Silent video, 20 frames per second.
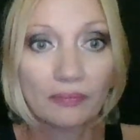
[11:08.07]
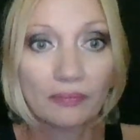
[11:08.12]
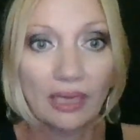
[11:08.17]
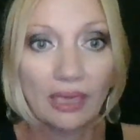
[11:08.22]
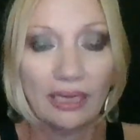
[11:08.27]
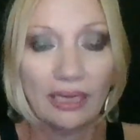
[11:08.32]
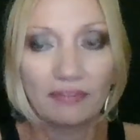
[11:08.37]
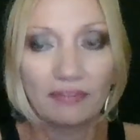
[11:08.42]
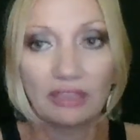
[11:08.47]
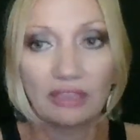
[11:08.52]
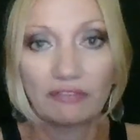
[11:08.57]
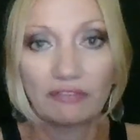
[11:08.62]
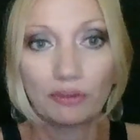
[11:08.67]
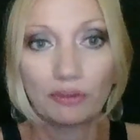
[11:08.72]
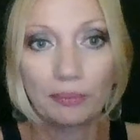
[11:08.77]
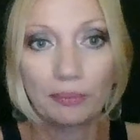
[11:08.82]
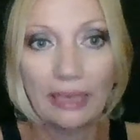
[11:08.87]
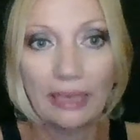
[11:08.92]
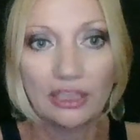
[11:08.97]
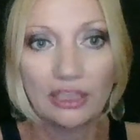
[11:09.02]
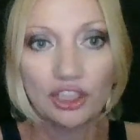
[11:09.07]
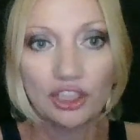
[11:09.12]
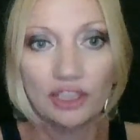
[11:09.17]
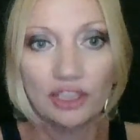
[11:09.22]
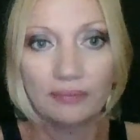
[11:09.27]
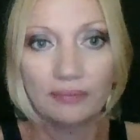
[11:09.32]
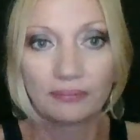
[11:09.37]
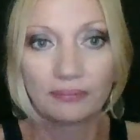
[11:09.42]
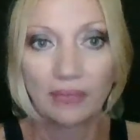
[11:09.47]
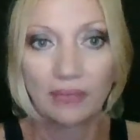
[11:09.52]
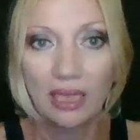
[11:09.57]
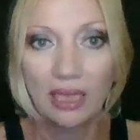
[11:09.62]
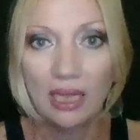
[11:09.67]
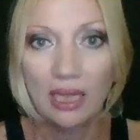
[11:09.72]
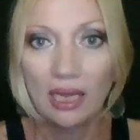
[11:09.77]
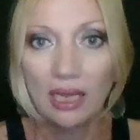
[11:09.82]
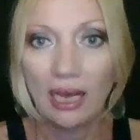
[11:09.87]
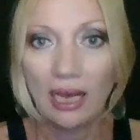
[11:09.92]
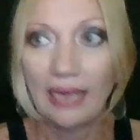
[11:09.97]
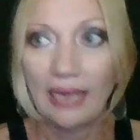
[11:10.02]
I have information.
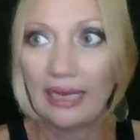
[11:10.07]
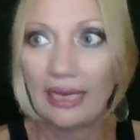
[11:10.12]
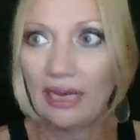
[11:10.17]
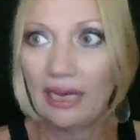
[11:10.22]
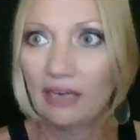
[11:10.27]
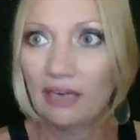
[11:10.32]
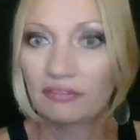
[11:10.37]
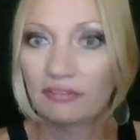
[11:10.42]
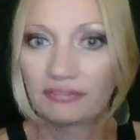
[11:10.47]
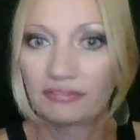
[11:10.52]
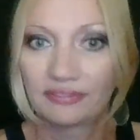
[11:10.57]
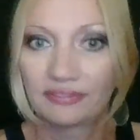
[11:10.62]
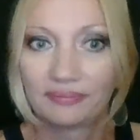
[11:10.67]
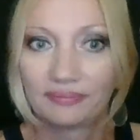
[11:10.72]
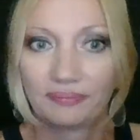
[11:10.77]
I have